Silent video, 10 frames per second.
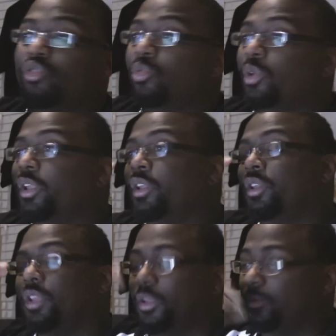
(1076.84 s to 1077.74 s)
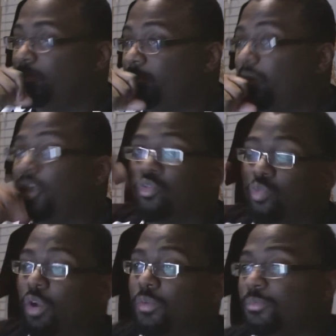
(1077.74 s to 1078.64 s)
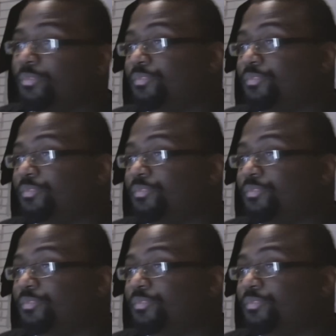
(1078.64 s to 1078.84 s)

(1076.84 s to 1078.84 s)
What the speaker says: you to win, and you won.